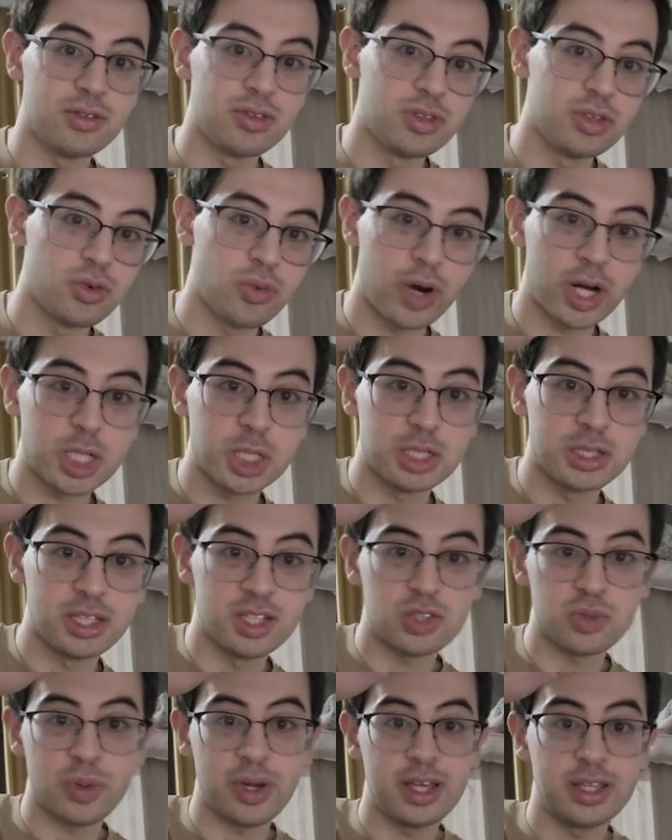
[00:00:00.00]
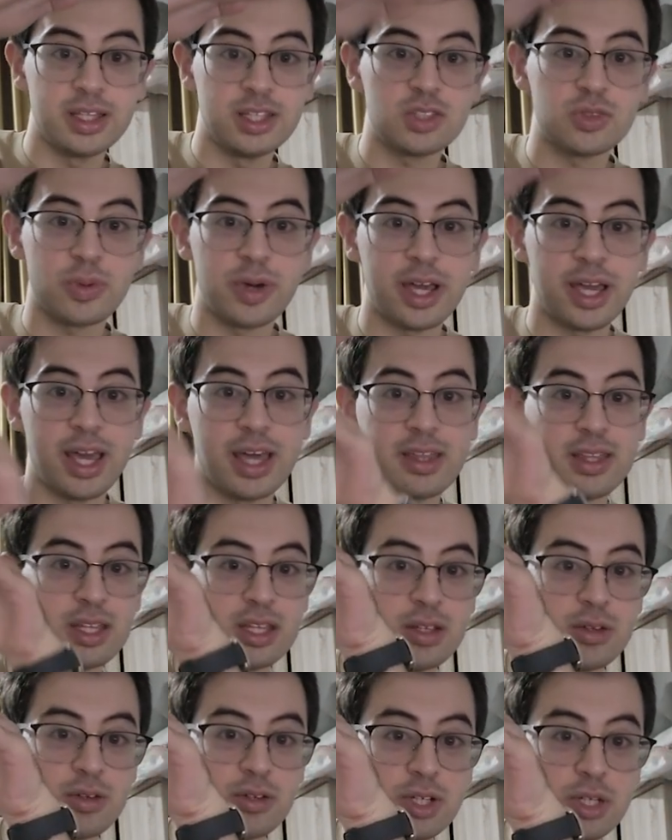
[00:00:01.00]
direction this way, and then
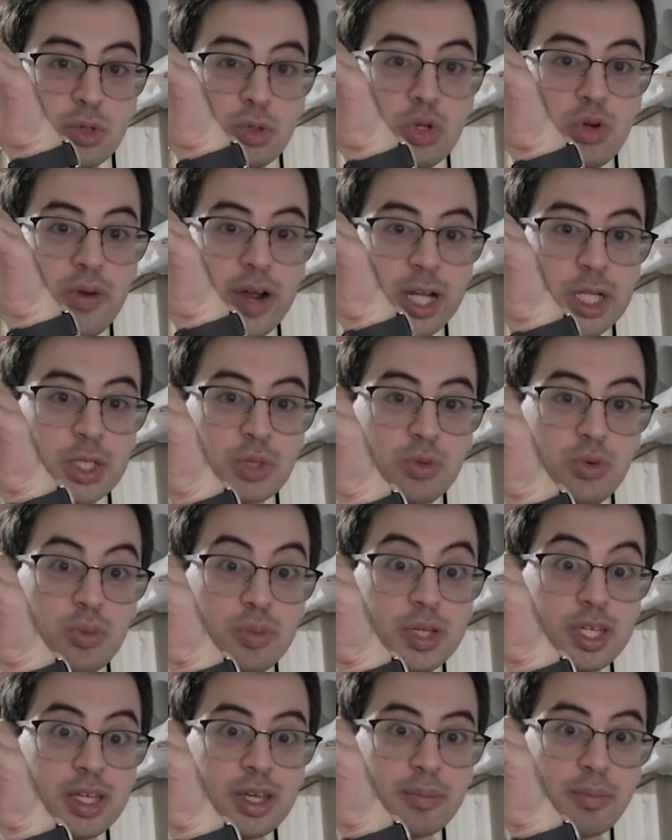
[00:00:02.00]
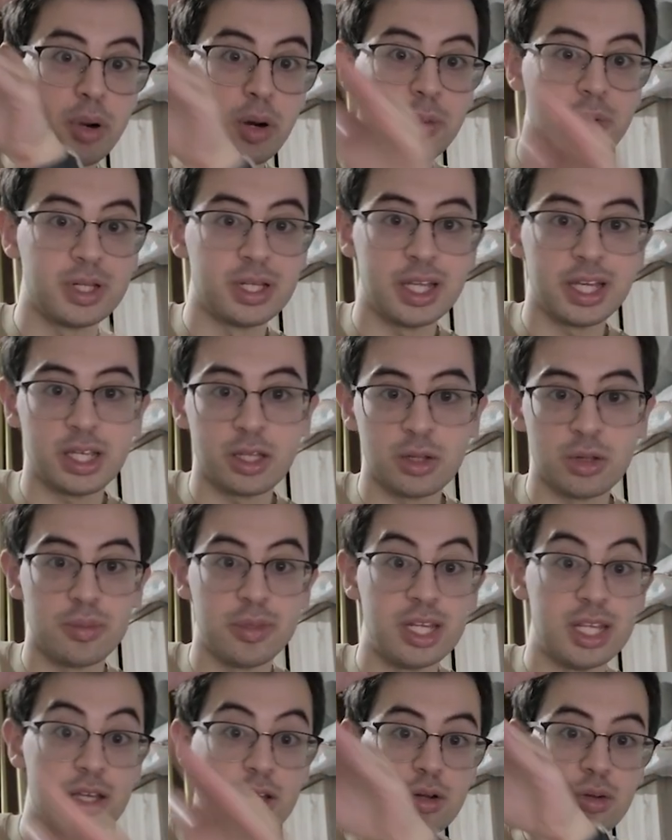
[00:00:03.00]
your new direction will be perpendicular,
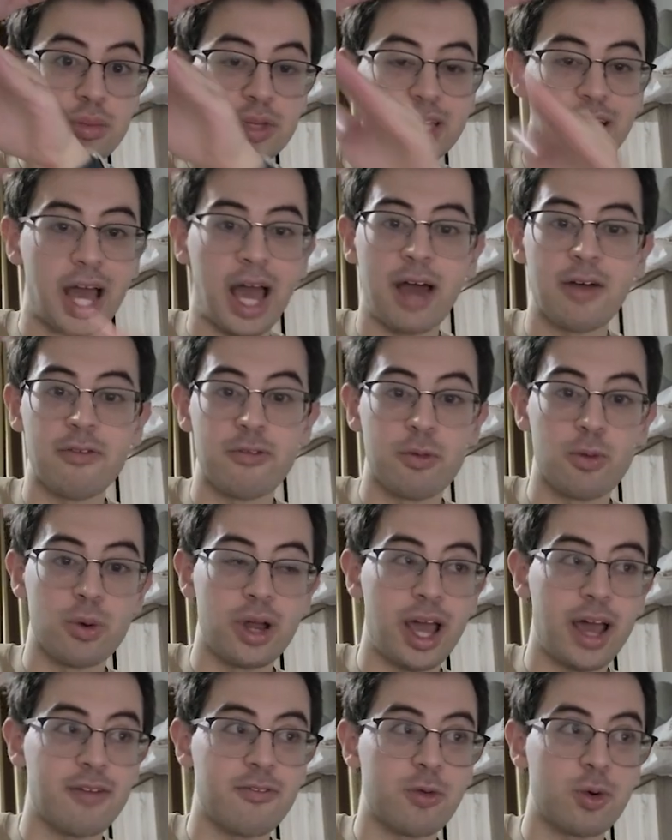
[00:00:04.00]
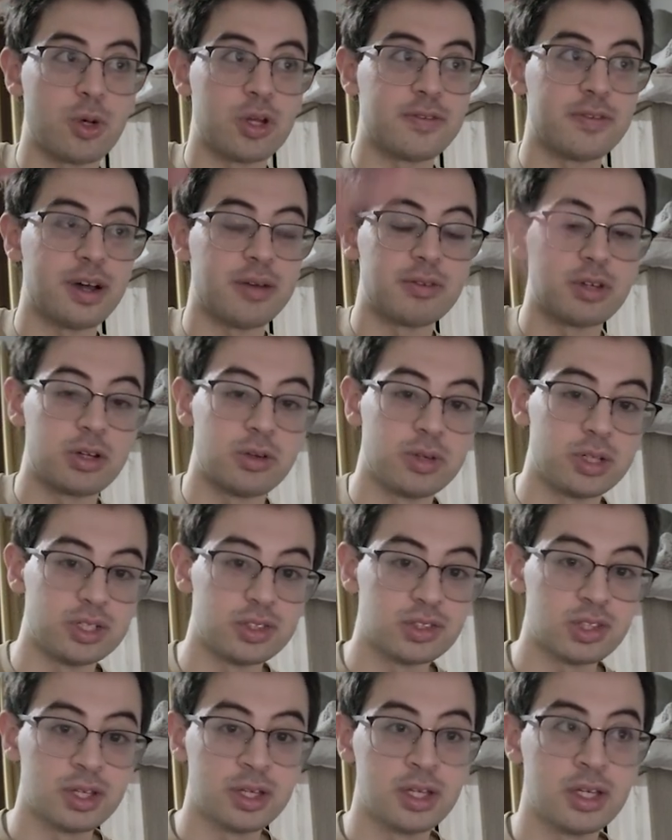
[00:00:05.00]
meaning it'll be at 45
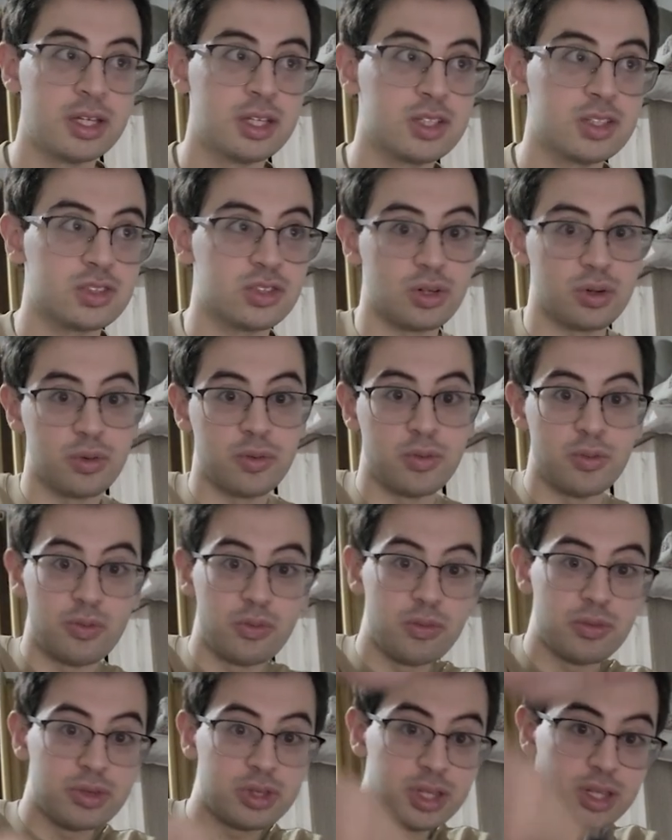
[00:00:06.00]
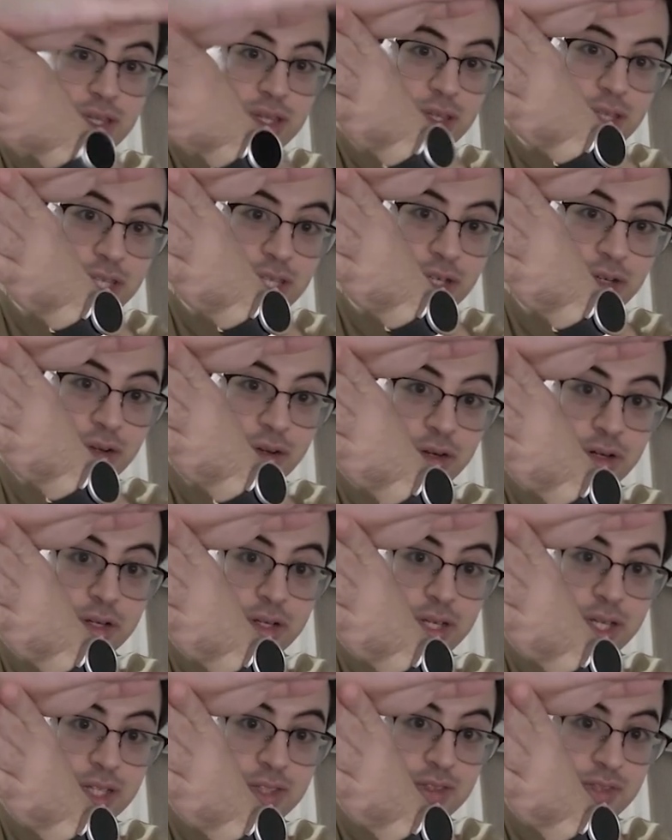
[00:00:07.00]
degrees. So
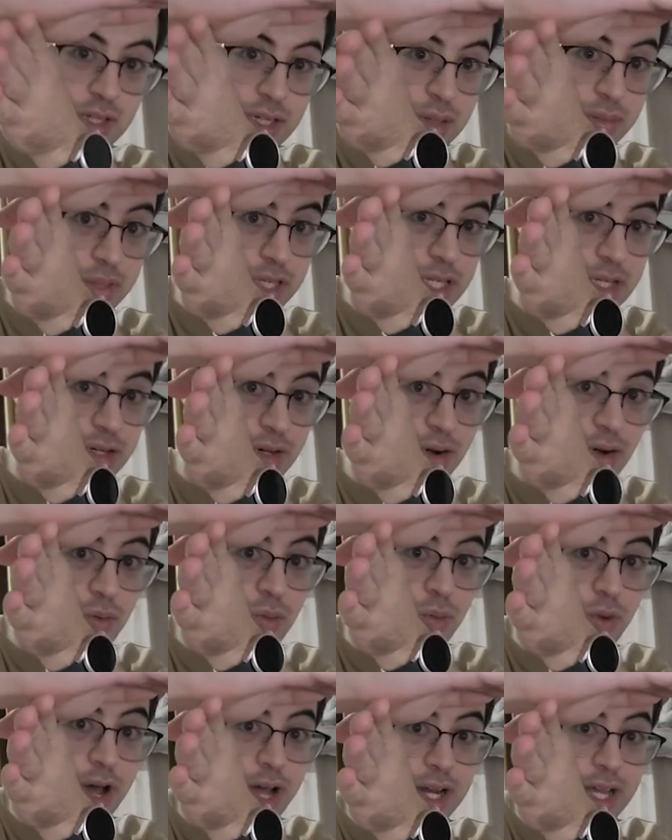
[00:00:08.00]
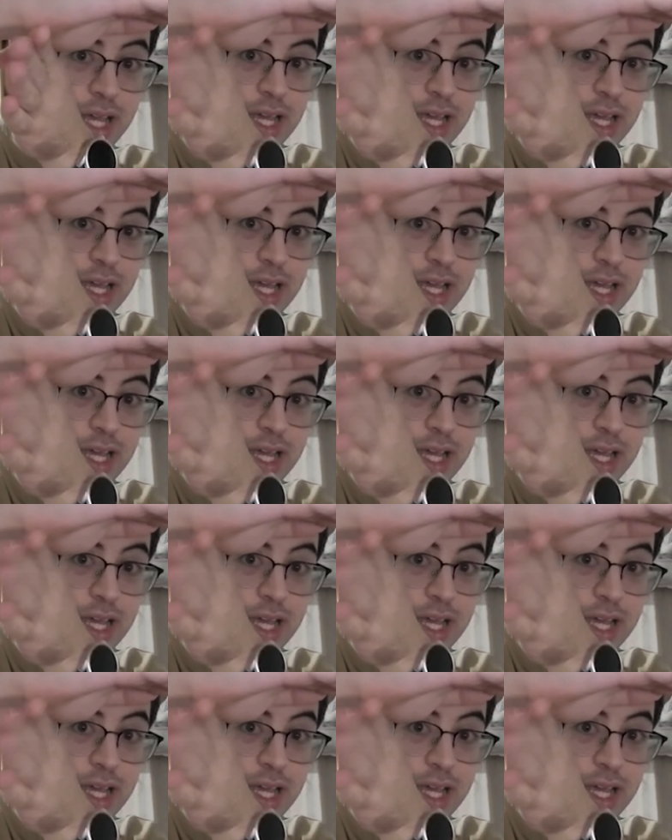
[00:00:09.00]
here it's going to be a right